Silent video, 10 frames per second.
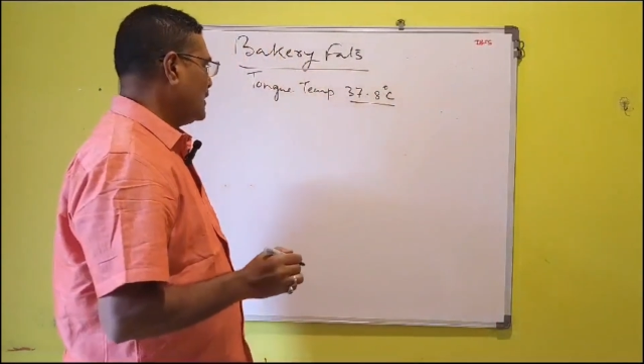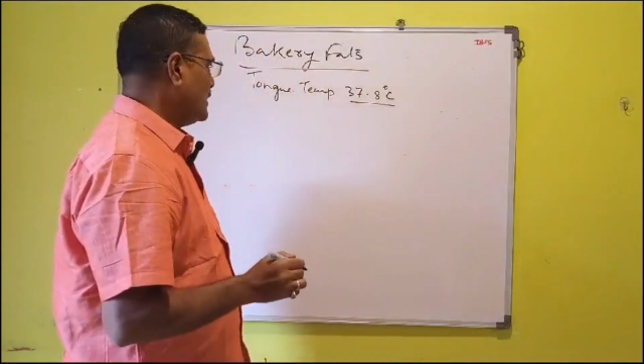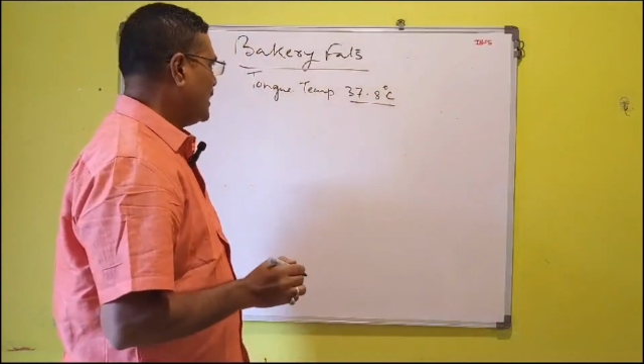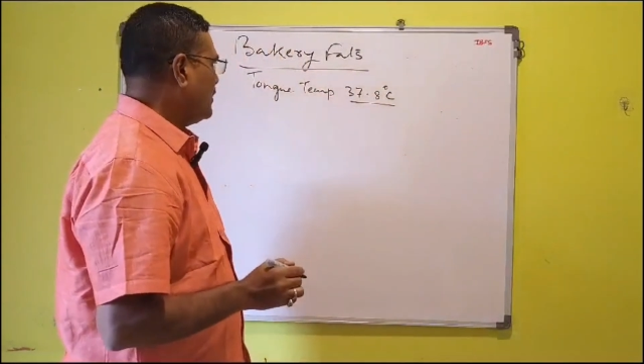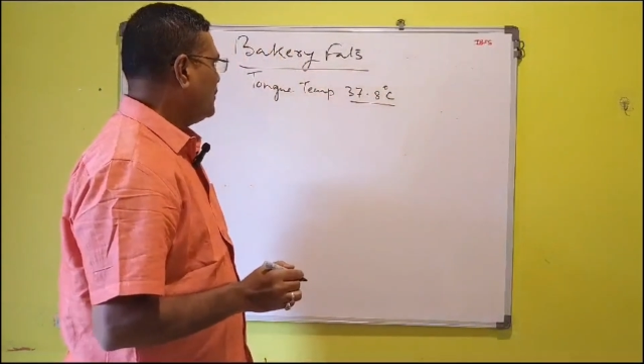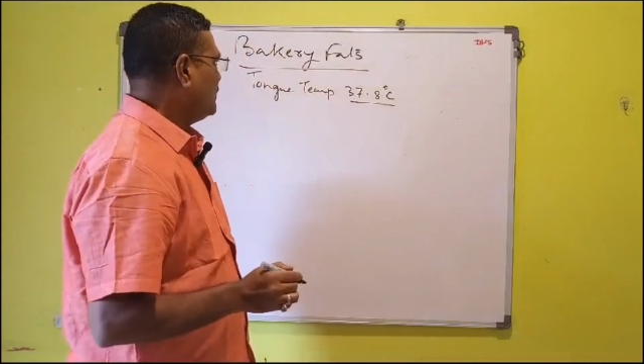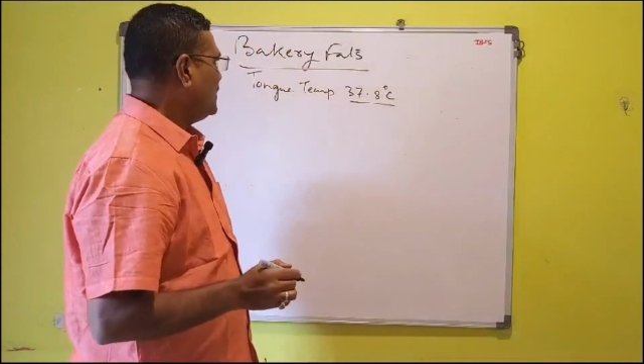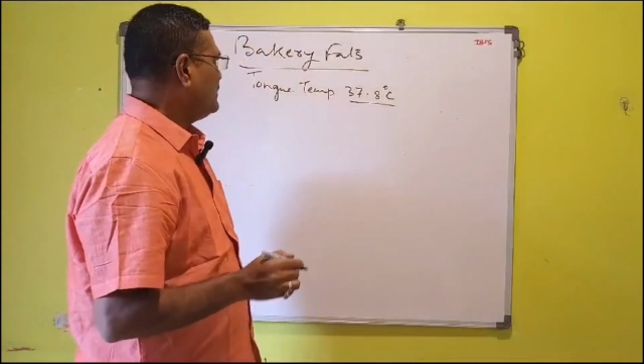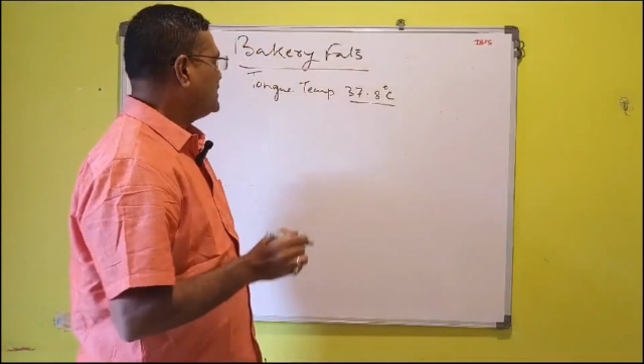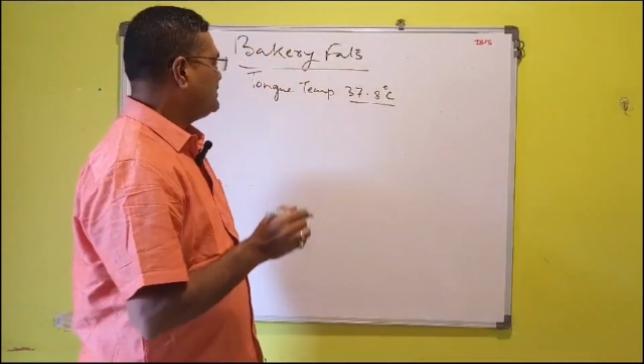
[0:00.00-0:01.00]
Now
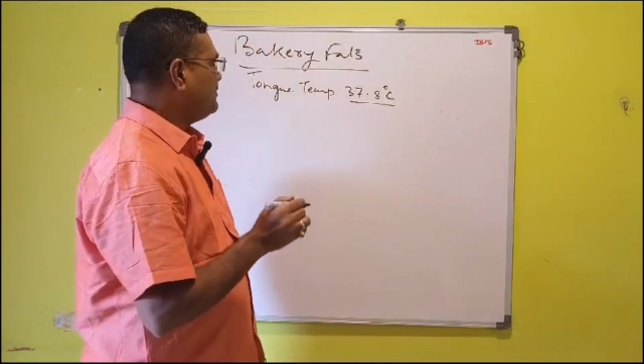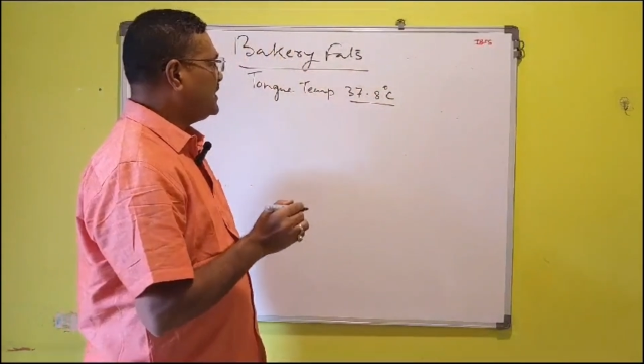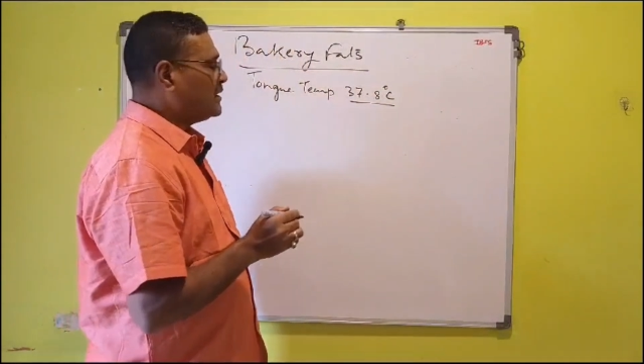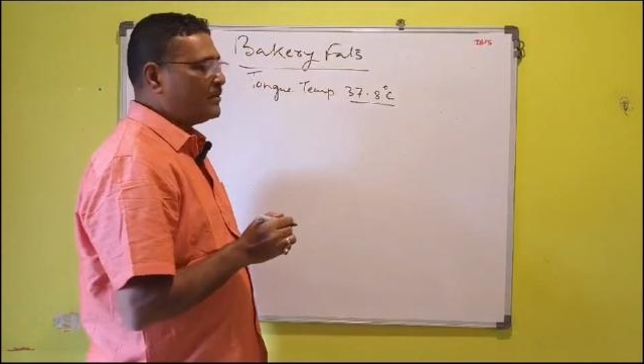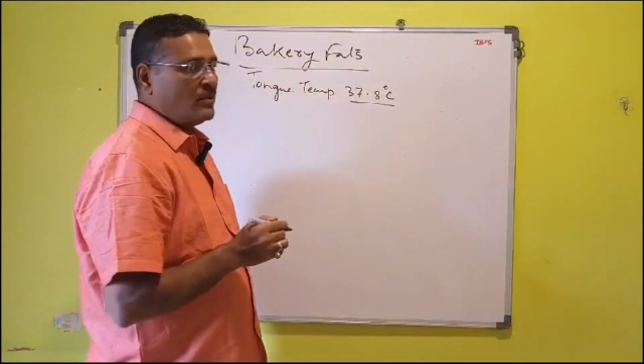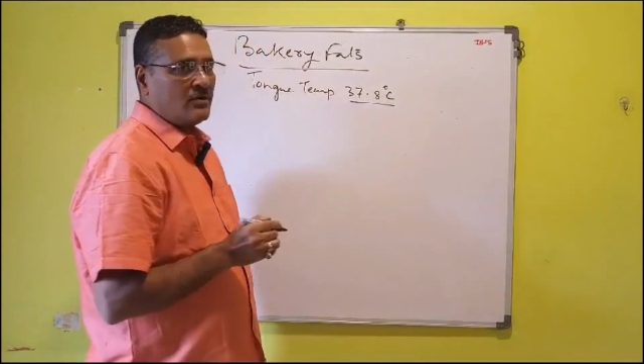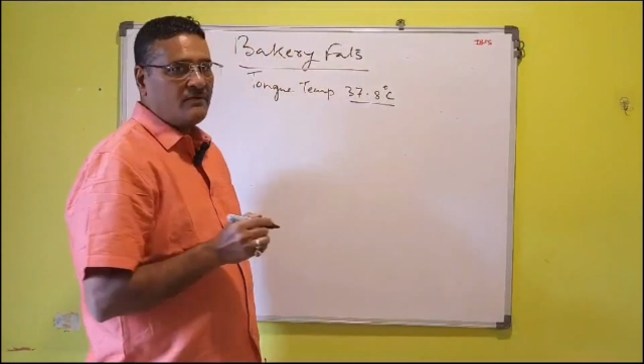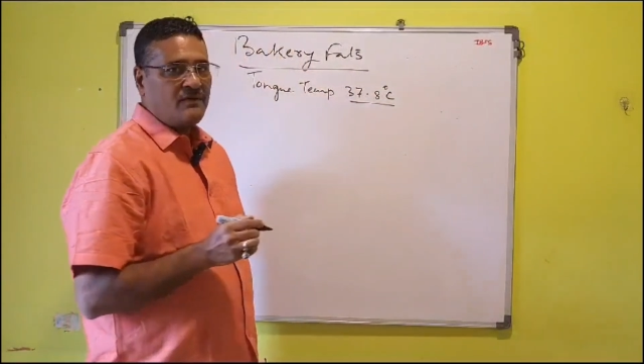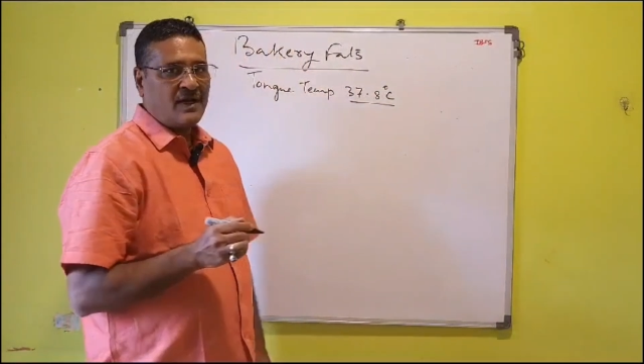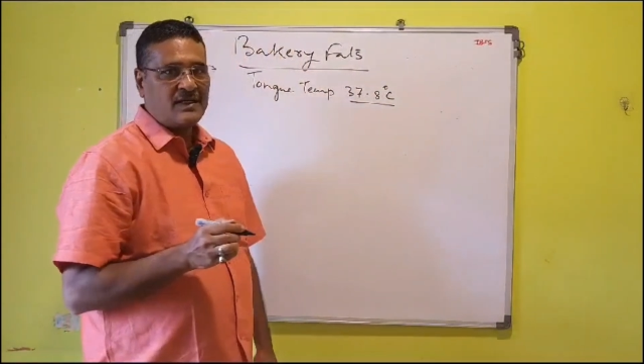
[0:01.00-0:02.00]
when we speak
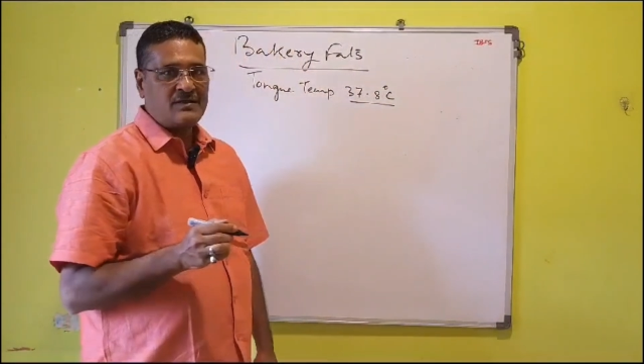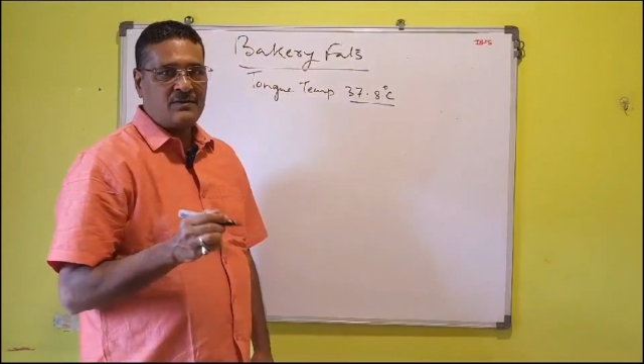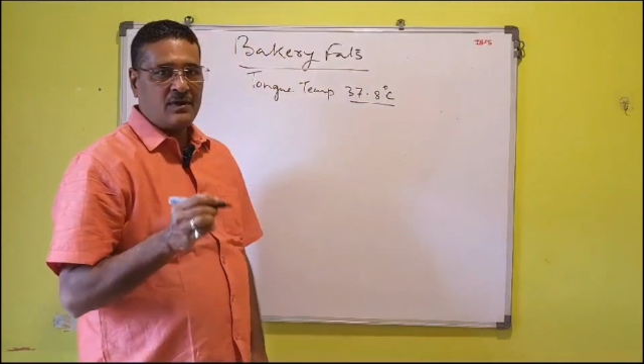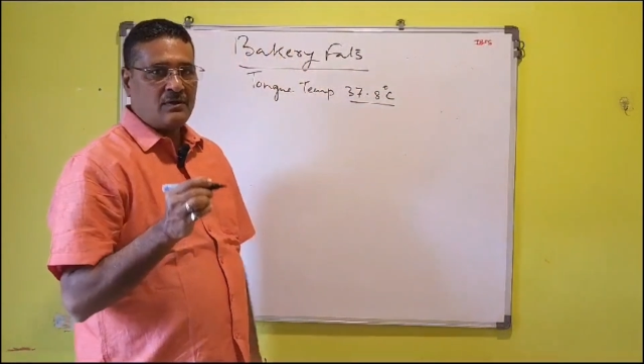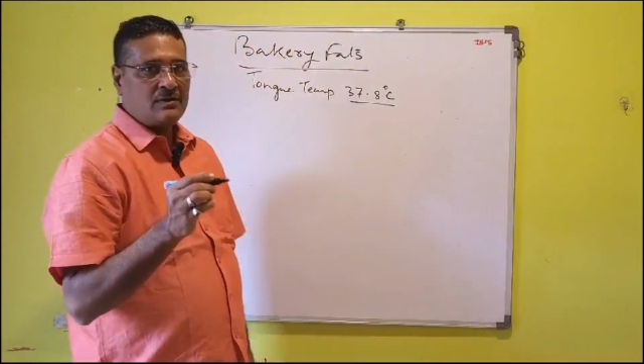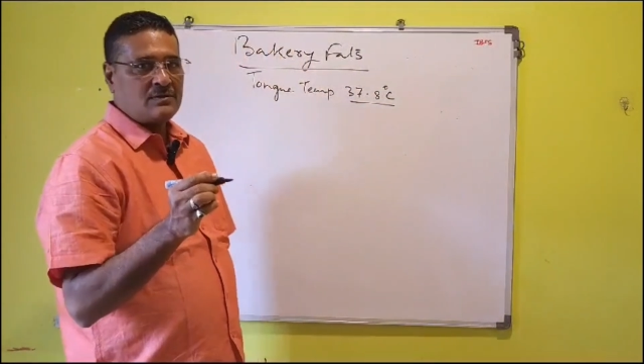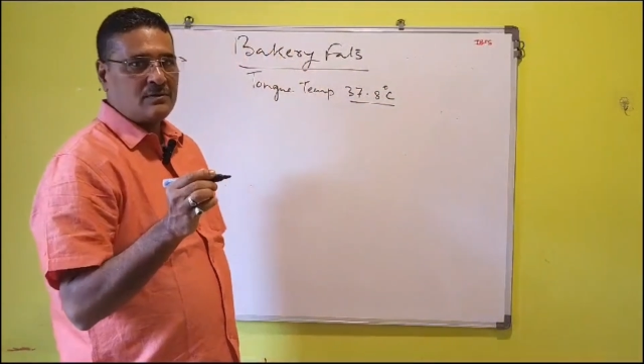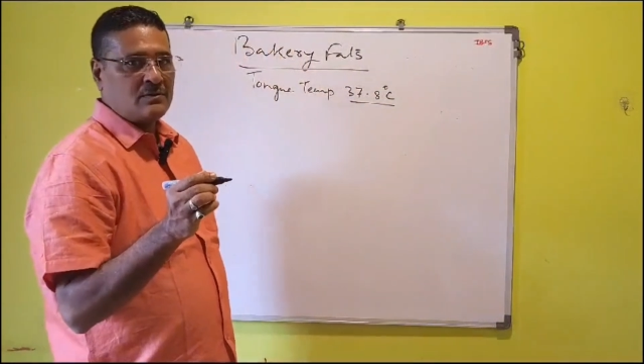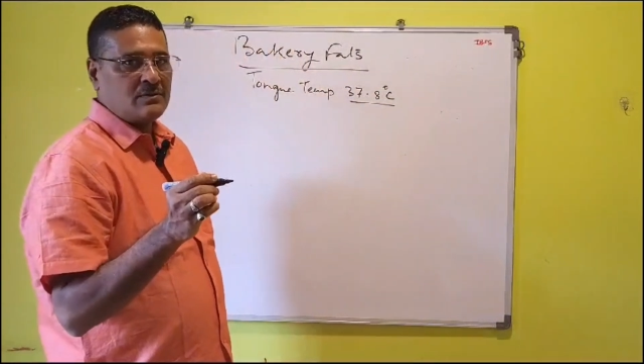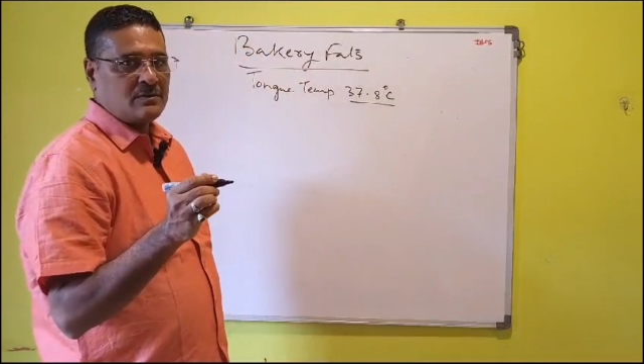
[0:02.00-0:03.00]
about fats, we are
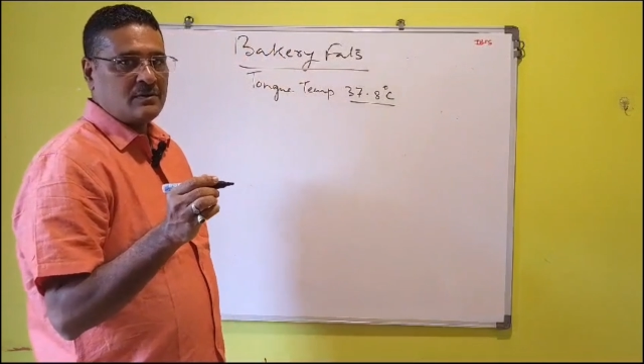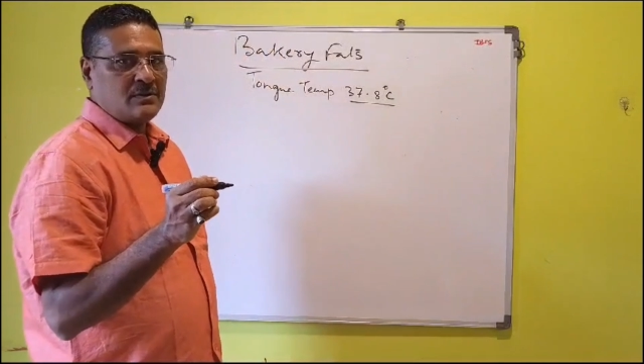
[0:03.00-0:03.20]
also